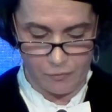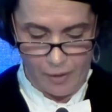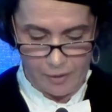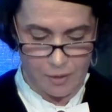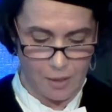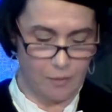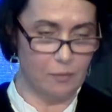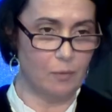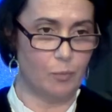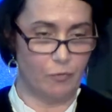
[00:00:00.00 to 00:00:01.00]
vice
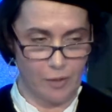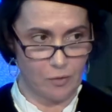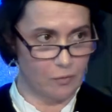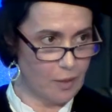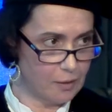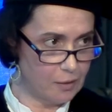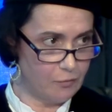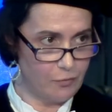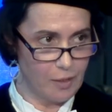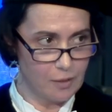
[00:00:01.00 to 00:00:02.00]
dean, Professor Nanne de
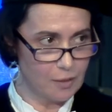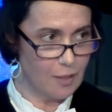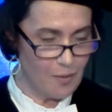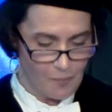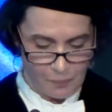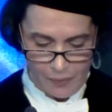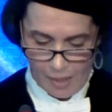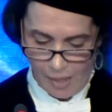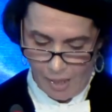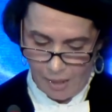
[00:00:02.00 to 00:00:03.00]
Vries,
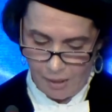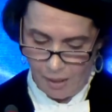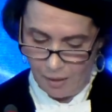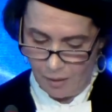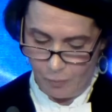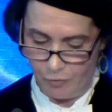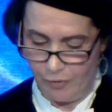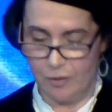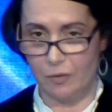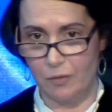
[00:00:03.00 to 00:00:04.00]
and
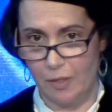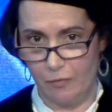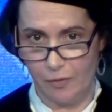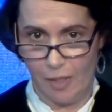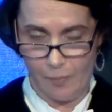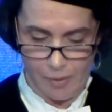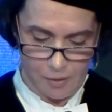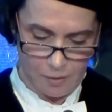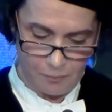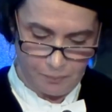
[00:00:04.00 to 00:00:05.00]
Professor Steph
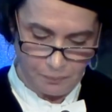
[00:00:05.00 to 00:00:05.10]
Kremers,